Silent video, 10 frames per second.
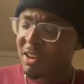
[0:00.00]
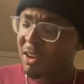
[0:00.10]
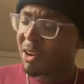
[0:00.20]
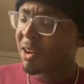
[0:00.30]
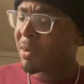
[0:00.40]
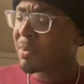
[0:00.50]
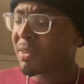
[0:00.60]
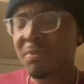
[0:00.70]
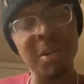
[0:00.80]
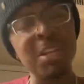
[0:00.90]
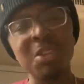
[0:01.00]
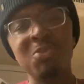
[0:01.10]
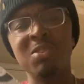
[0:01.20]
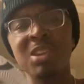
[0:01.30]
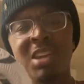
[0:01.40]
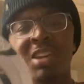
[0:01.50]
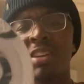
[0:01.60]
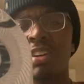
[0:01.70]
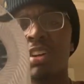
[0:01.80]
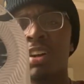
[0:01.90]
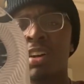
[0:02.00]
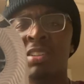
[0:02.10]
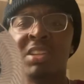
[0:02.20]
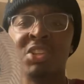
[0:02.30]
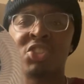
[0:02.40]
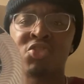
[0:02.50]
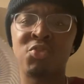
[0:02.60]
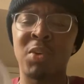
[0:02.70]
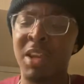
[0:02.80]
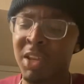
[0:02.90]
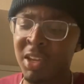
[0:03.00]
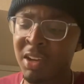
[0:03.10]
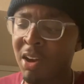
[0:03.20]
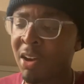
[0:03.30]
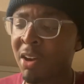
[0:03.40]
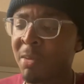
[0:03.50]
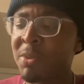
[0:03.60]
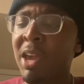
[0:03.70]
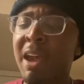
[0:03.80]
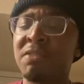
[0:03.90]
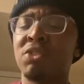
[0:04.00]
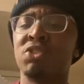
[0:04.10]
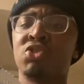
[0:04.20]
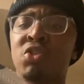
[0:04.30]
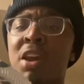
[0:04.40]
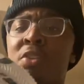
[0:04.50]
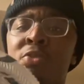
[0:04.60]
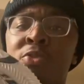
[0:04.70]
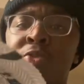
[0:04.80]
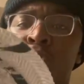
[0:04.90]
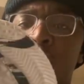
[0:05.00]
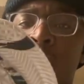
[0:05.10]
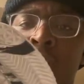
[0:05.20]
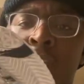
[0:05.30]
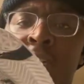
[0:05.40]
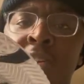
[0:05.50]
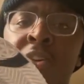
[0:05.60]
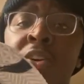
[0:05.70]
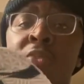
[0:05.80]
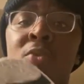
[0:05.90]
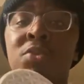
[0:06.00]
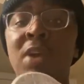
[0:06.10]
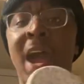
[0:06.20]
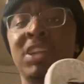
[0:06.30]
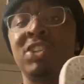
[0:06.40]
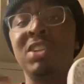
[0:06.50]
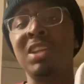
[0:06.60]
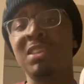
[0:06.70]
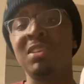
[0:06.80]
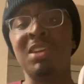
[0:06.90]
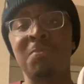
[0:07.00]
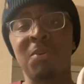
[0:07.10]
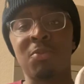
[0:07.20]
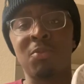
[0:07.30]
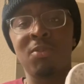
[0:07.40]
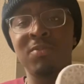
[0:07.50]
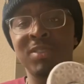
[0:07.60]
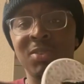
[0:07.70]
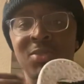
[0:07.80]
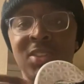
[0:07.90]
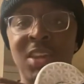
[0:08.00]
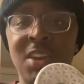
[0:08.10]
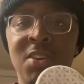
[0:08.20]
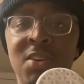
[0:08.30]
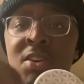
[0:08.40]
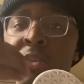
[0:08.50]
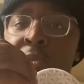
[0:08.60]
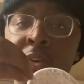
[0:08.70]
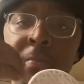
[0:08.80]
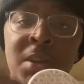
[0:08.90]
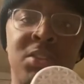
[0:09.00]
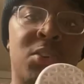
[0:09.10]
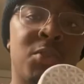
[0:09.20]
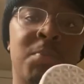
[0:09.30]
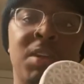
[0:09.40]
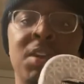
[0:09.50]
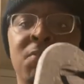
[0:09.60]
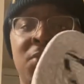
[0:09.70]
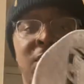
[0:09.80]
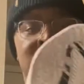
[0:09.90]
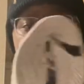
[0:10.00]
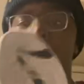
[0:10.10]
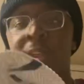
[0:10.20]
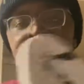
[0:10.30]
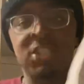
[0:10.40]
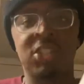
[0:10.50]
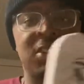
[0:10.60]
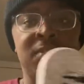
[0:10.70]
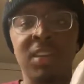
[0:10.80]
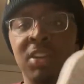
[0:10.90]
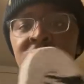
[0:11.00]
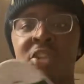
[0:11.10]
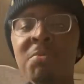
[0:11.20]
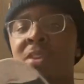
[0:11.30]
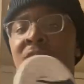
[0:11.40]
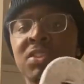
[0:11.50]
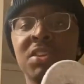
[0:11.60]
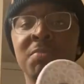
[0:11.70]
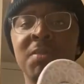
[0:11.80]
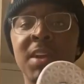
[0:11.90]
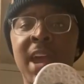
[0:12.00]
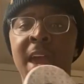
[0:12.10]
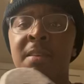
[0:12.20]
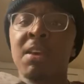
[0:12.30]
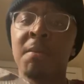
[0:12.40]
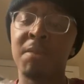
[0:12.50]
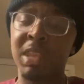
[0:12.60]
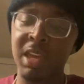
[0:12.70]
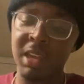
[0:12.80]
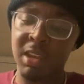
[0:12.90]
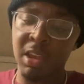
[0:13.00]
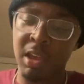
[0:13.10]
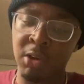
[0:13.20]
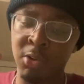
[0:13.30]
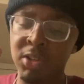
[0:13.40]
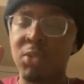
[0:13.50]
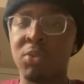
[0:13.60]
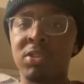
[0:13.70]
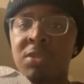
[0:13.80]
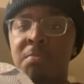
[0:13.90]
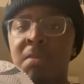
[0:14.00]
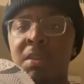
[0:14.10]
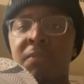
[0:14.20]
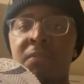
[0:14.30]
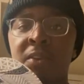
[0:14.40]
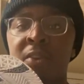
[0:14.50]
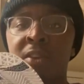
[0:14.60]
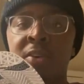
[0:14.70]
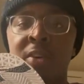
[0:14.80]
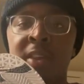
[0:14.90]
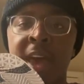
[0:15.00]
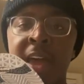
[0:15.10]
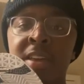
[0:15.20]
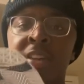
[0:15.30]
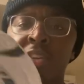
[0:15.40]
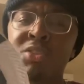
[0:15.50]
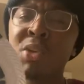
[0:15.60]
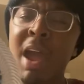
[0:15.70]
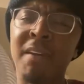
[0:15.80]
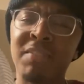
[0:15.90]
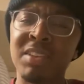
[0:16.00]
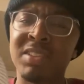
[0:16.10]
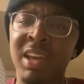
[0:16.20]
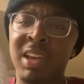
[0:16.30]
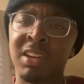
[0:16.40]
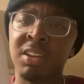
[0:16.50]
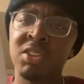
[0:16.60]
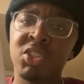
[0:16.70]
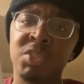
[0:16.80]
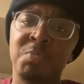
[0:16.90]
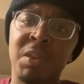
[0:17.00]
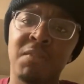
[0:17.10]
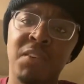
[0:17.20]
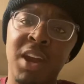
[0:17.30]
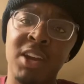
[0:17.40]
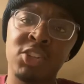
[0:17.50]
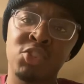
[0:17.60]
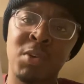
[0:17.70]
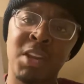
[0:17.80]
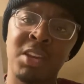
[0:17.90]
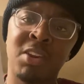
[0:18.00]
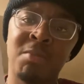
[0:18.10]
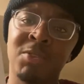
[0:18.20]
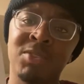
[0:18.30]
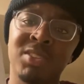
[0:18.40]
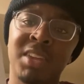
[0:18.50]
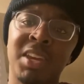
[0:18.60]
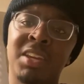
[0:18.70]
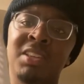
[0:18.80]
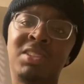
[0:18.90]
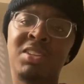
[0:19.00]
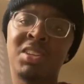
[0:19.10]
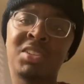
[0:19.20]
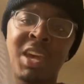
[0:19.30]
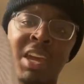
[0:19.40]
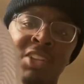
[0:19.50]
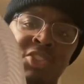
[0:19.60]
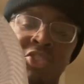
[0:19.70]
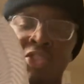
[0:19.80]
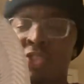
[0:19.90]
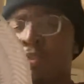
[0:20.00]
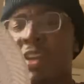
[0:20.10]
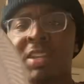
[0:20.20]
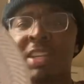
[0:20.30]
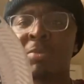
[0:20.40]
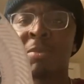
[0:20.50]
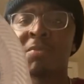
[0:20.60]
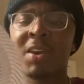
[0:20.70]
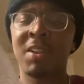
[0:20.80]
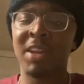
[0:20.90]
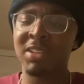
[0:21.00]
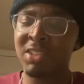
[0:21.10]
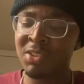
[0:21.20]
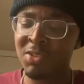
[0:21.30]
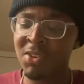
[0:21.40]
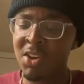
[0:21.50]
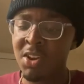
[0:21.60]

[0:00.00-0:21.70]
pretty unique Adidas treading. You have your triangle tread here where you actually need the deeper grooves. So it's here where your big toe would be, where all that shifting and shimmying is gonna be at. But then going towards the midfoot and all that, you have this like Spitfire treading almost, like the zigzag treading that Spitfire likes to do.